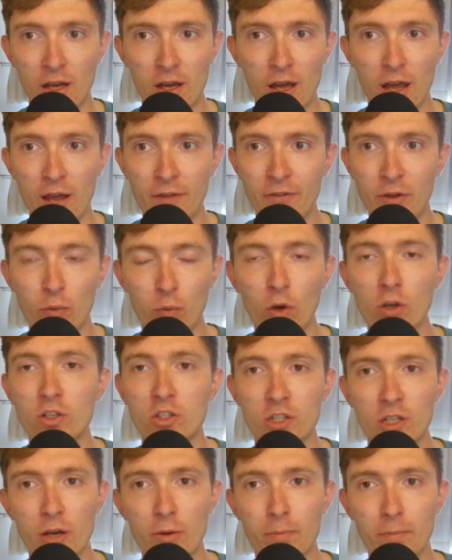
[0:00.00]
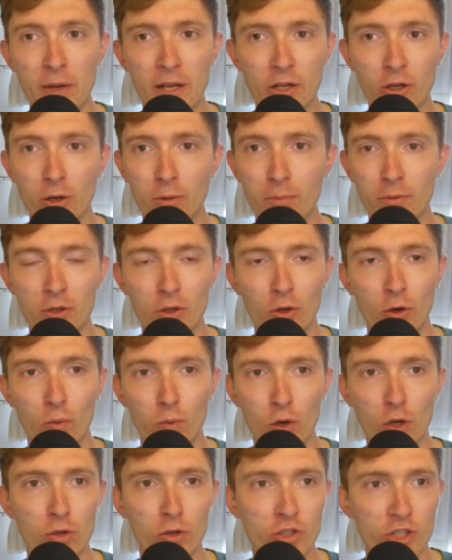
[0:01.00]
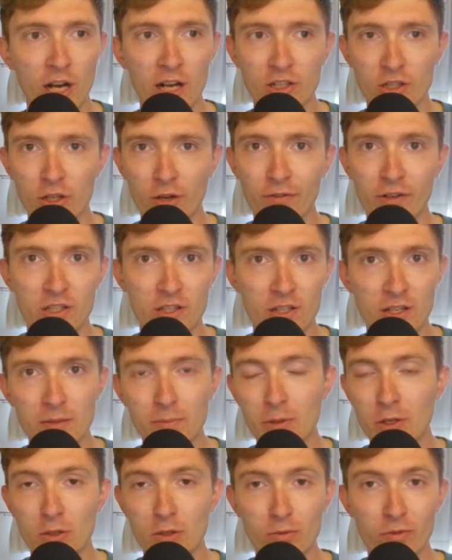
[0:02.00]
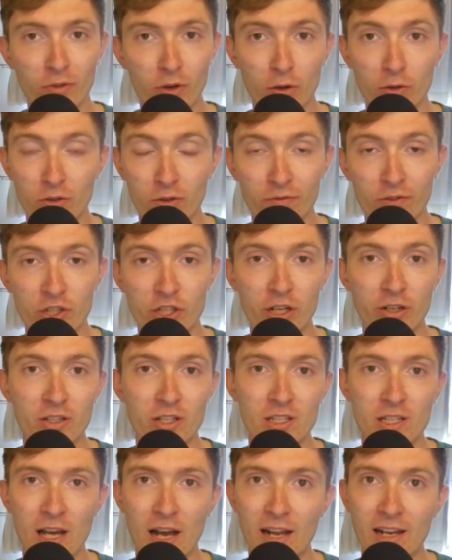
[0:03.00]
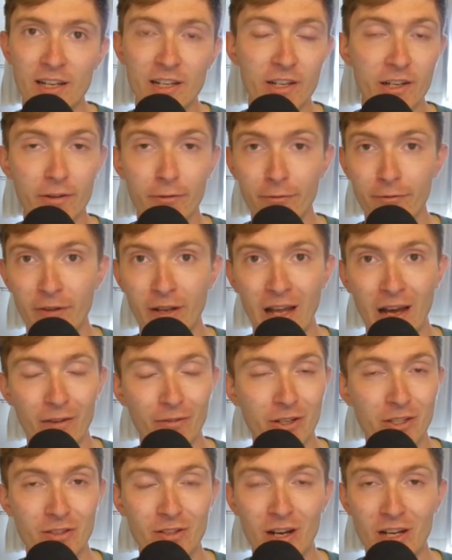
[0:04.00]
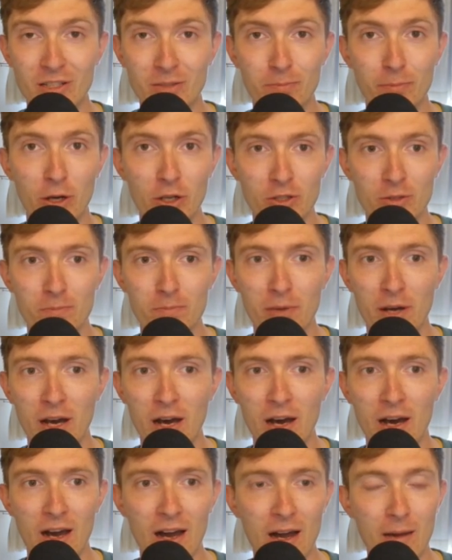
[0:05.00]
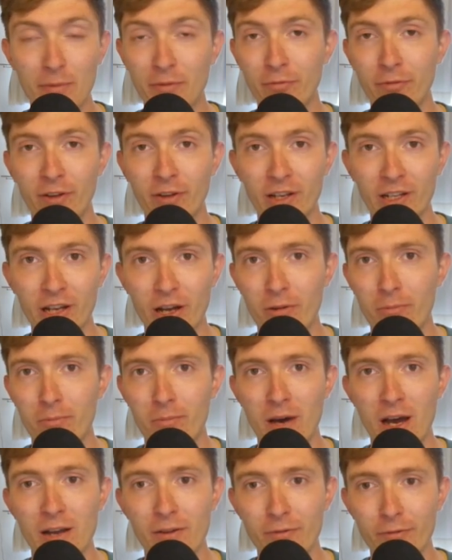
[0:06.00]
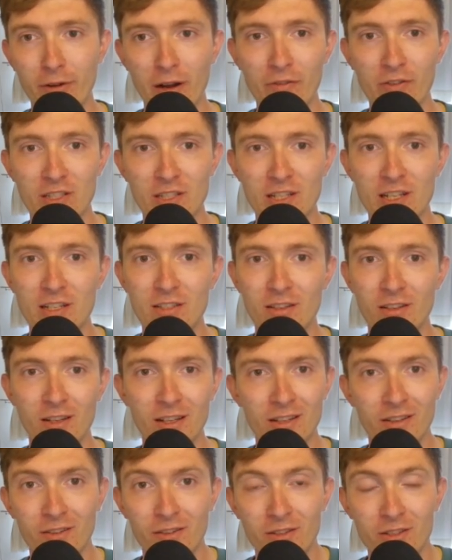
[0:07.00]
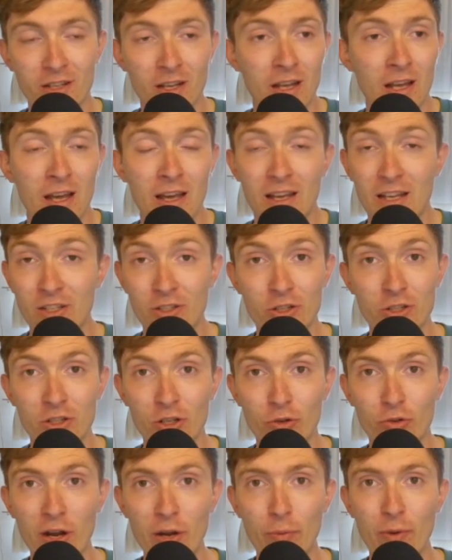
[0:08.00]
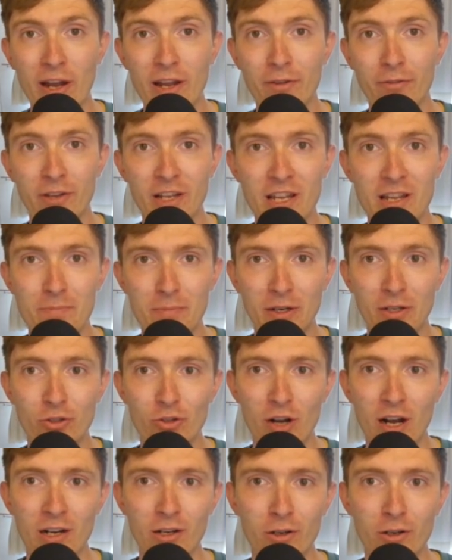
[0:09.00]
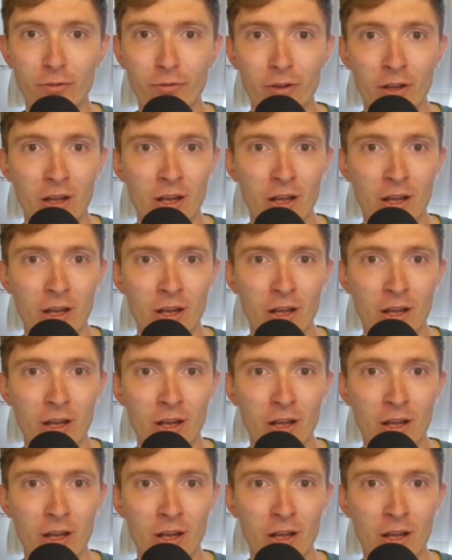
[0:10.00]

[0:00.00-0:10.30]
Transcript: if you want to go pick up your wall chart, obviously, because we've all done the Giro d'Italia, you can fill out this nice bottom part. I've been filling out mine throughout the season, and it's just a great way of keeping track of